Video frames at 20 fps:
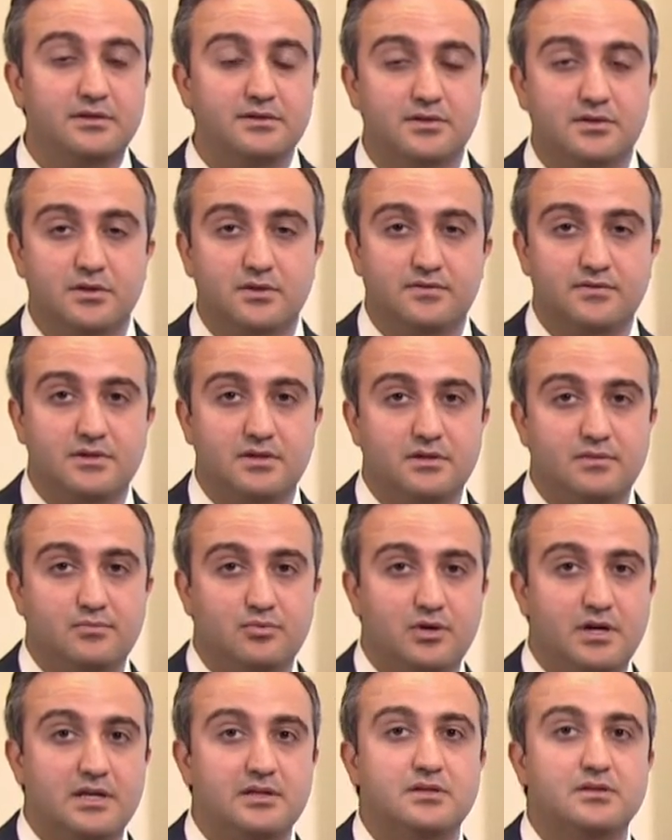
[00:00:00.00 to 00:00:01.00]
the surface of the
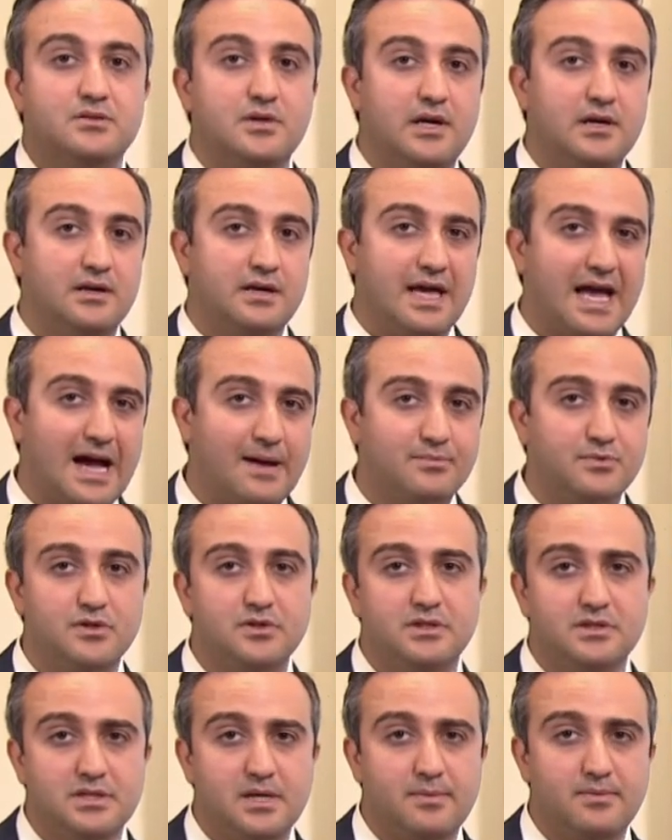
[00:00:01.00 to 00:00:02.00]
brain to try to capture
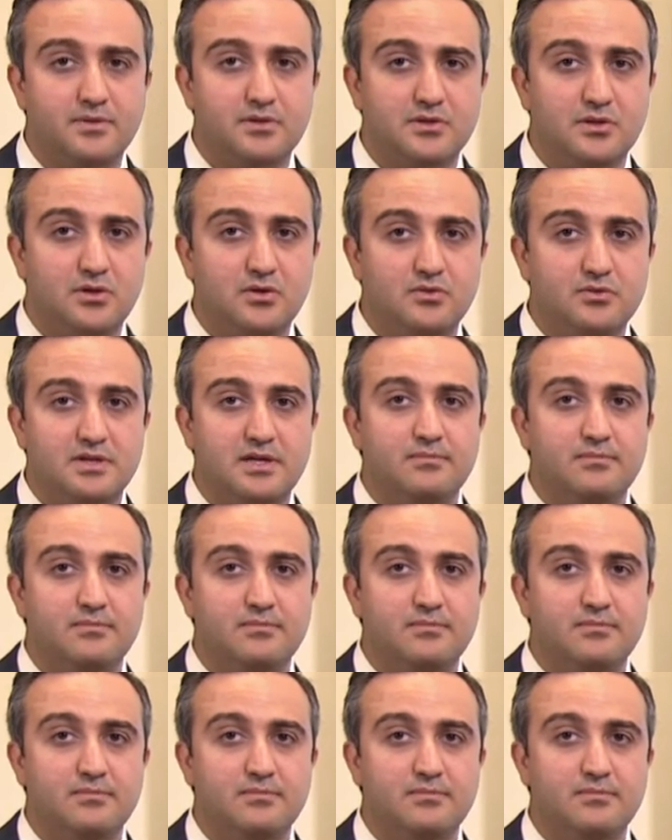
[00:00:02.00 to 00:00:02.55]
these episodes